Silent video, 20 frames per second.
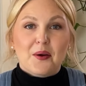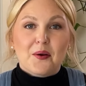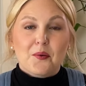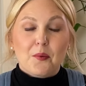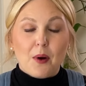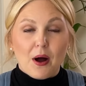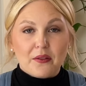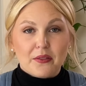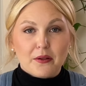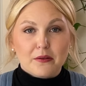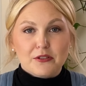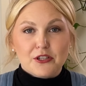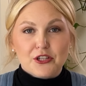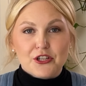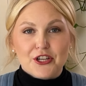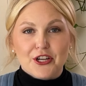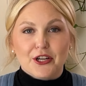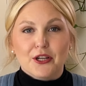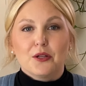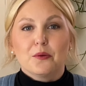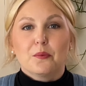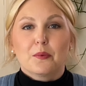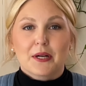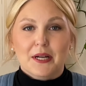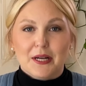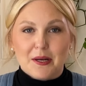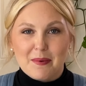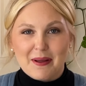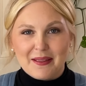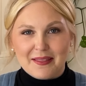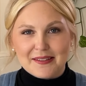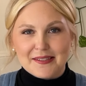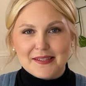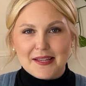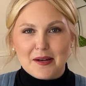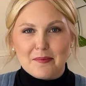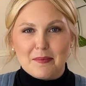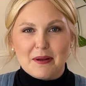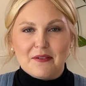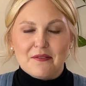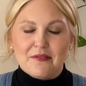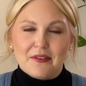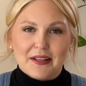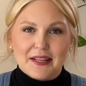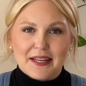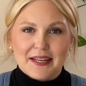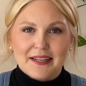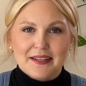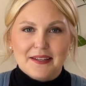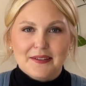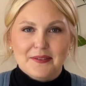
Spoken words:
While those chill, we're going to make the cinnamon filling.